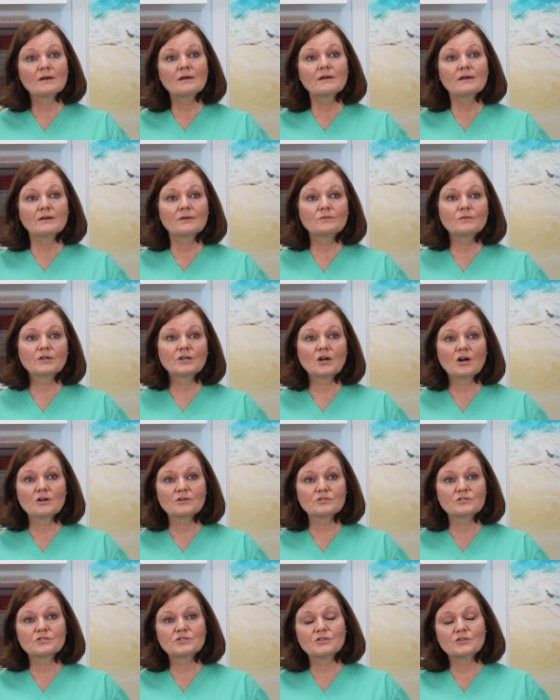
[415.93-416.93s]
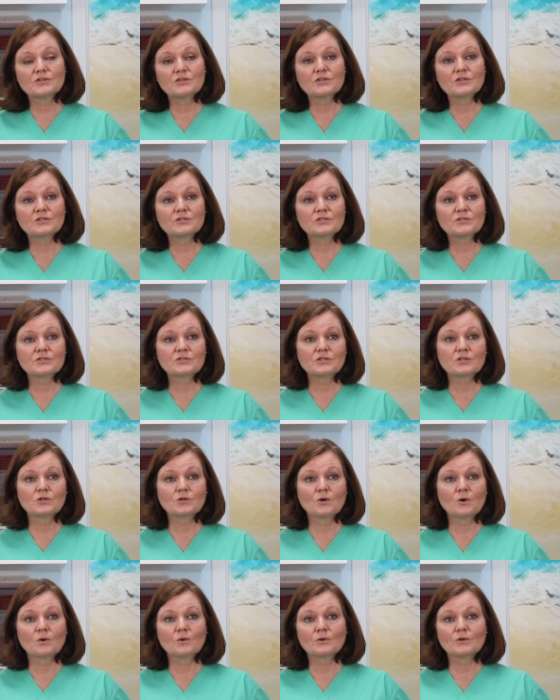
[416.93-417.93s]
in regards to this,
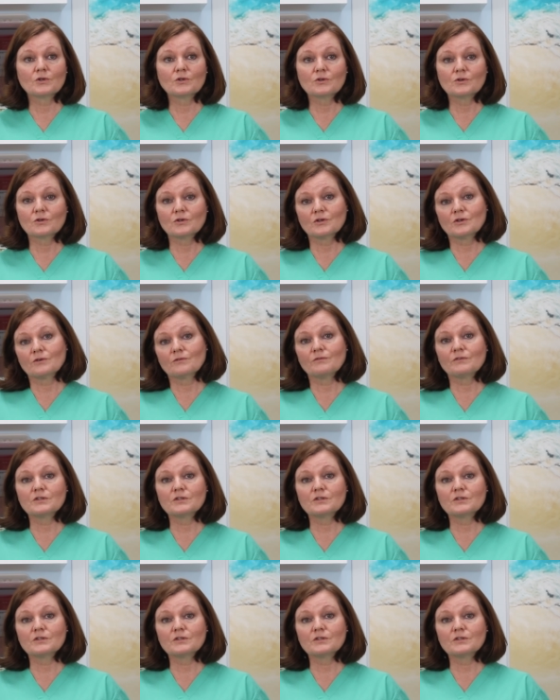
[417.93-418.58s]
if